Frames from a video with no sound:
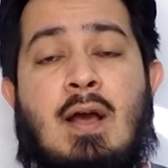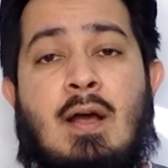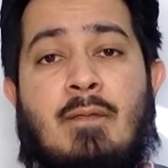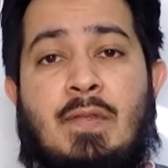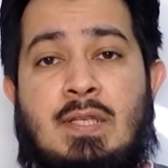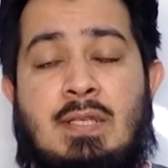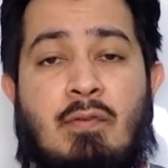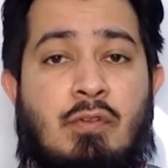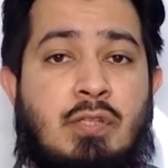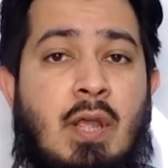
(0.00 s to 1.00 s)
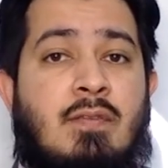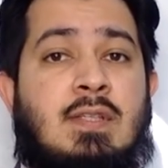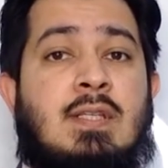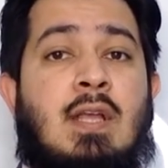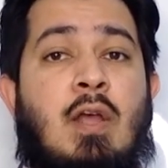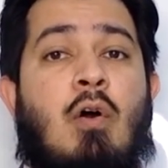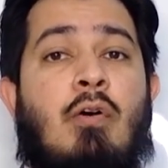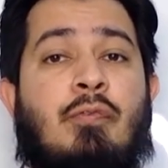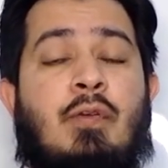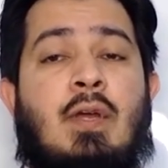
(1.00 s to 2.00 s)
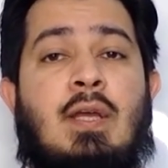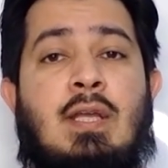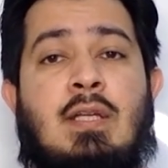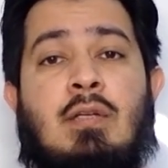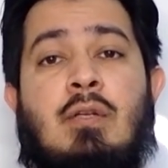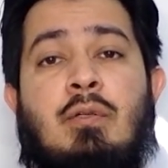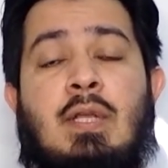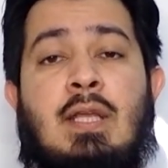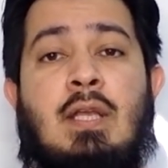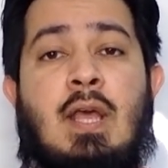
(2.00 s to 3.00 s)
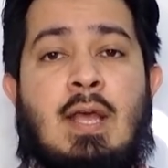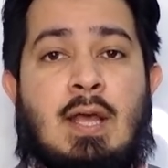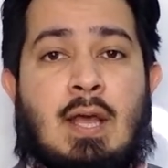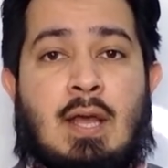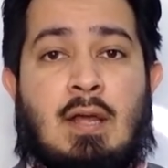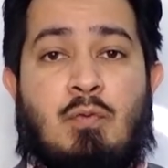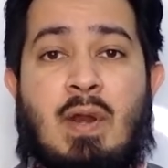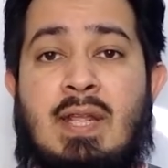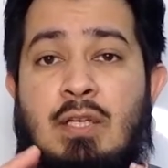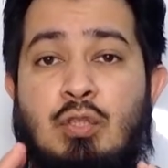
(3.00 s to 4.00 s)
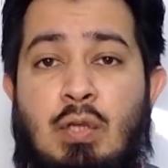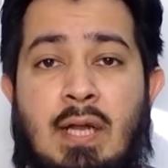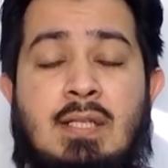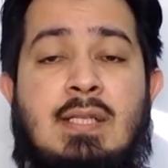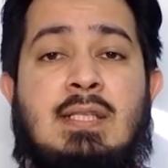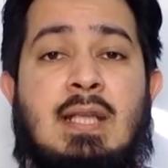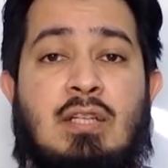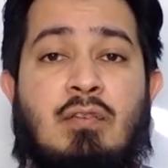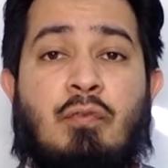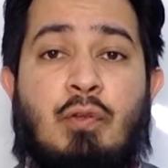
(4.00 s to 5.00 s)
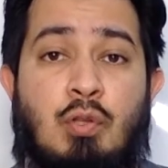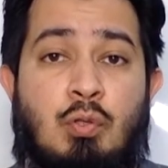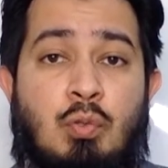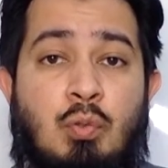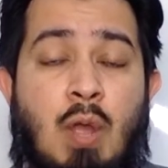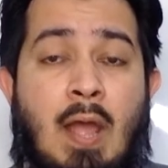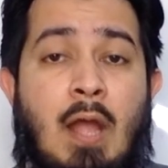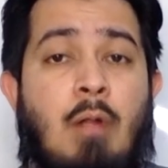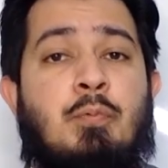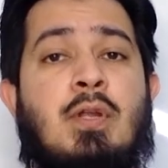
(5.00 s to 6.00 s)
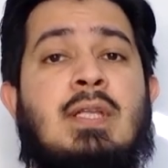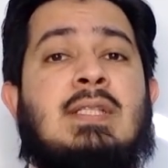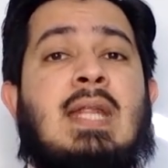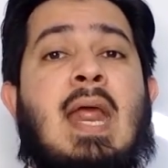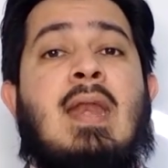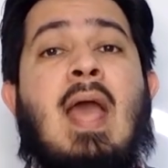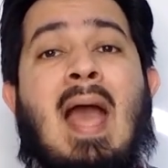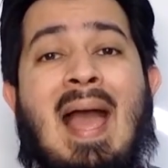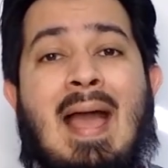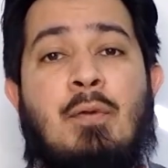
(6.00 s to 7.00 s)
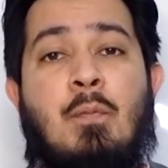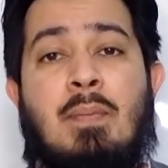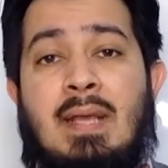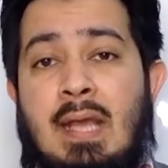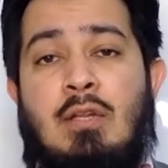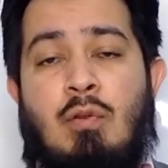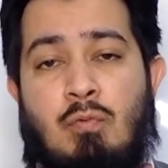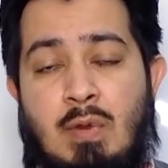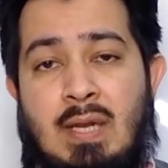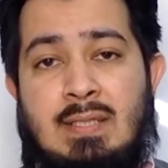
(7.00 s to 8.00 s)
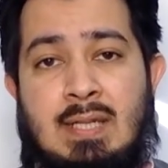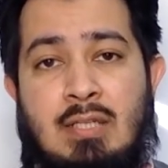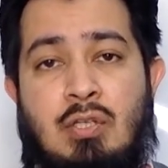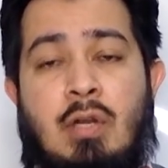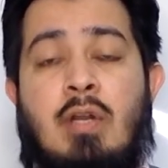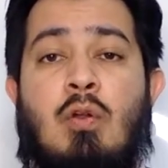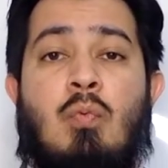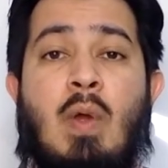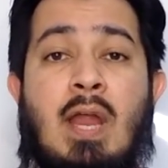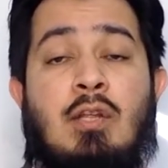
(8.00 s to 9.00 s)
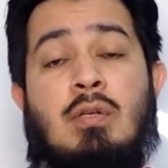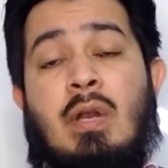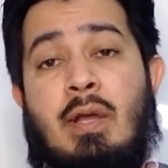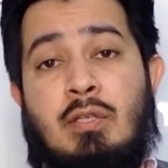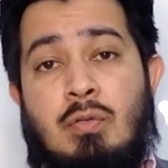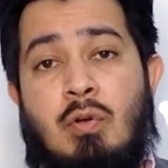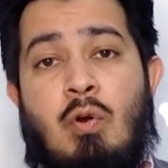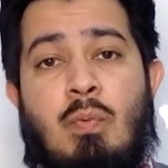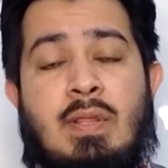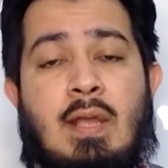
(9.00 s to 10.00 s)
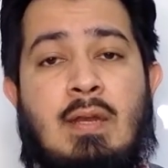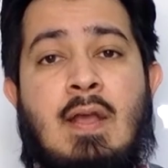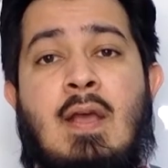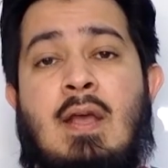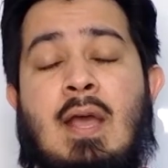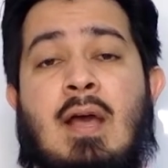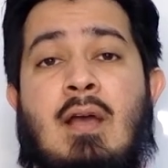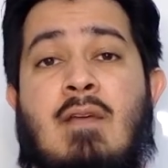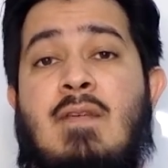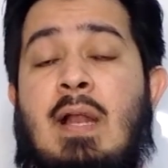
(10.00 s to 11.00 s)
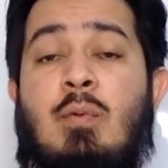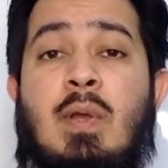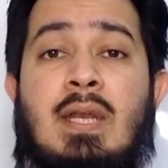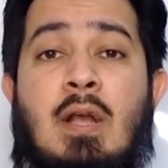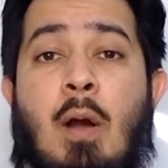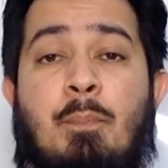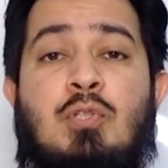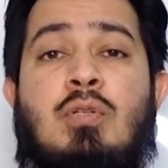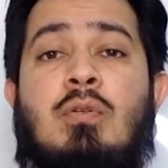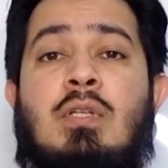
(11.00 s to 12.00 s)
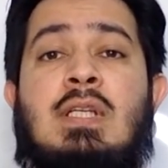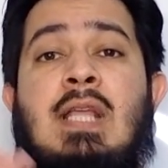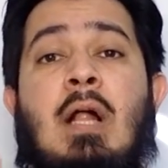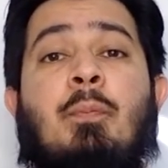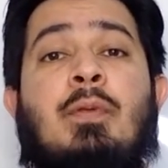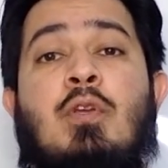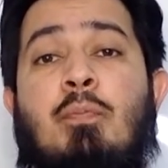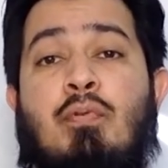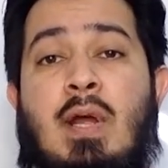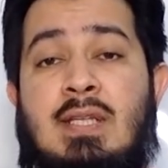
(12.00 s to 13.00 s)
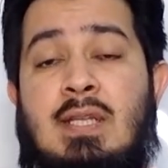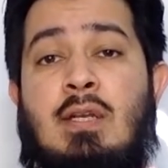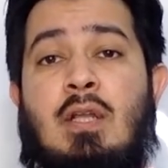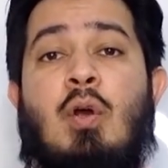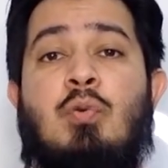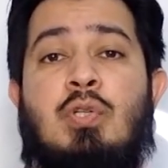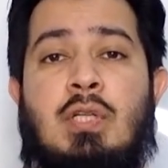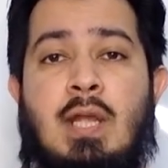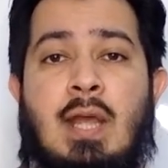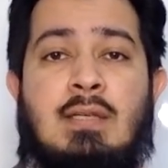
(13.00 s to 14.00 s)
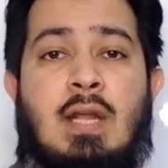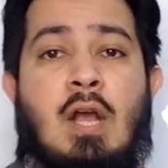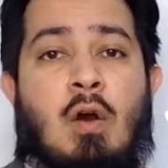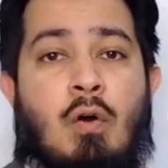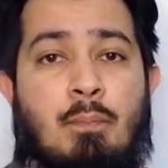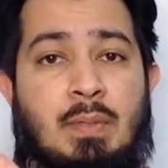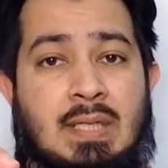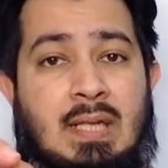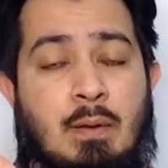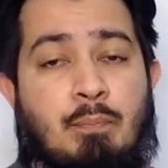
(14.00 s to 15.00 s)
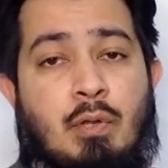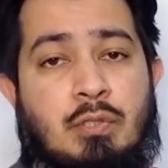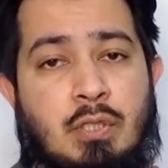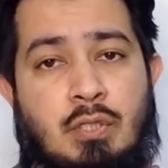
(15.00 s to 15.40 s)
There's several services I offer, including running a strategy session for you to help you understand how to begin your real estate journey or where you'd like to go with it, evaluating opportunities, helping you price and negotiate on particular projects you